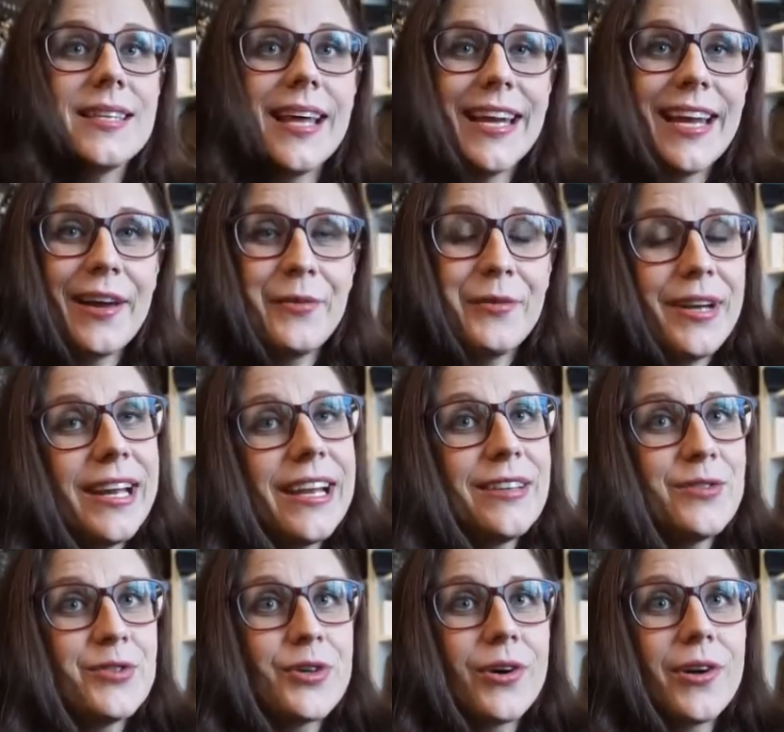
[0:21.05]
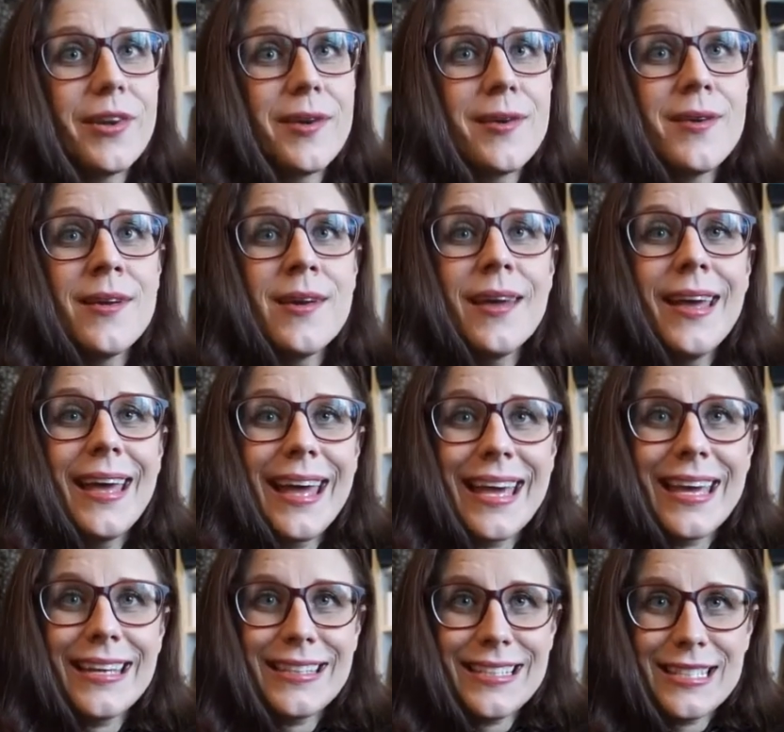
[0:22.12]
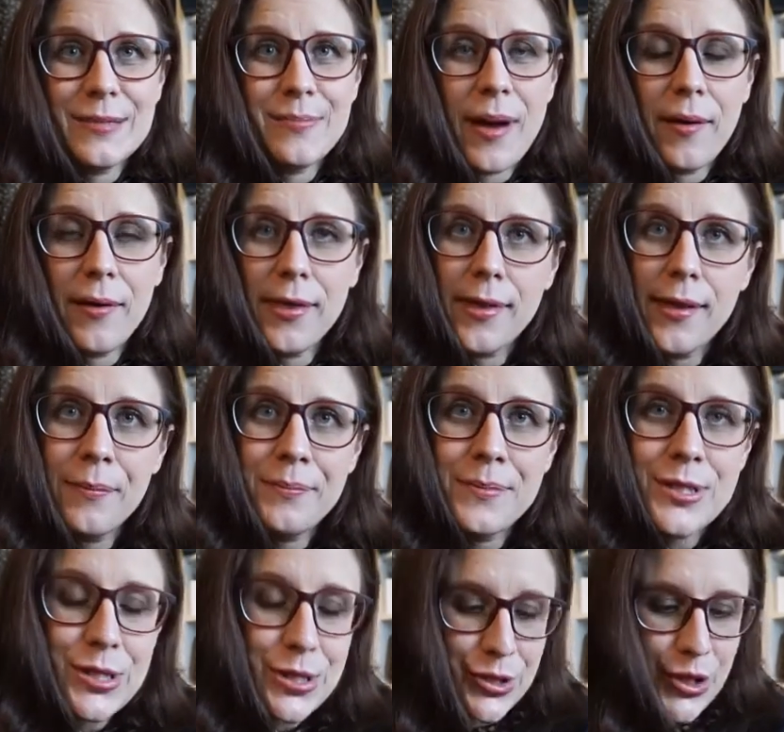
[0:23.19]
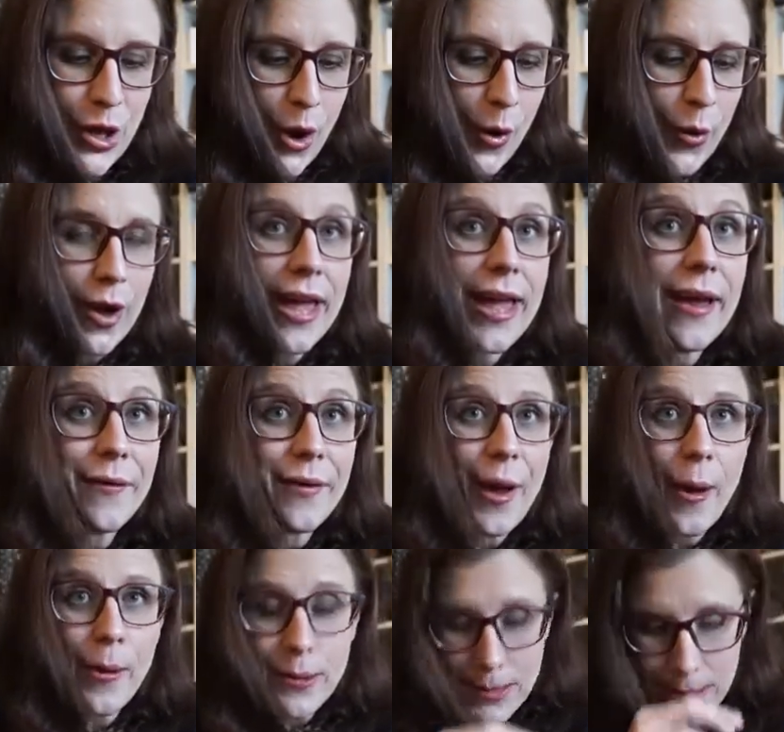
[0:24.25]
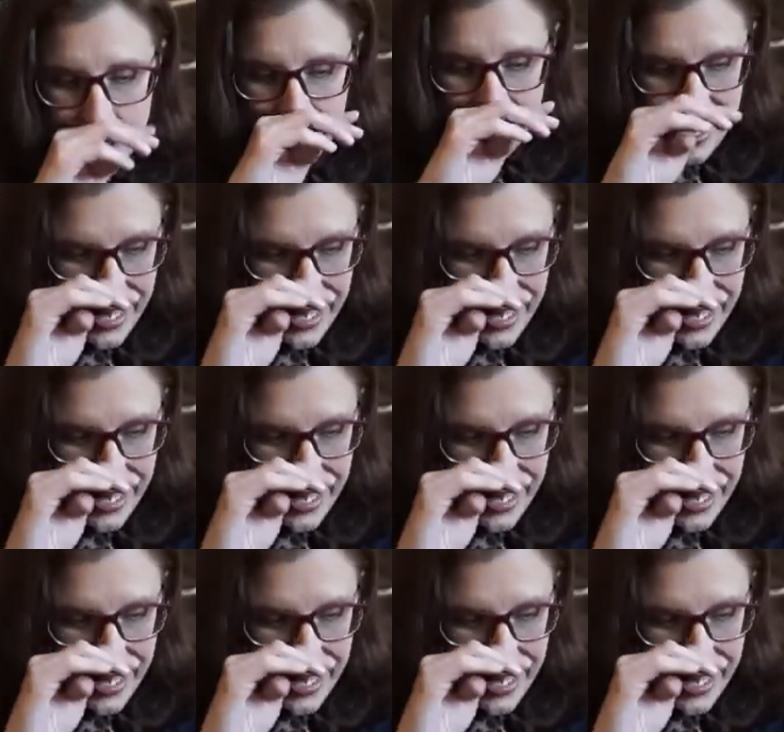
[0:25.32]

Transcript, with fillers: that I really enjoyed uh, this month. So here goes.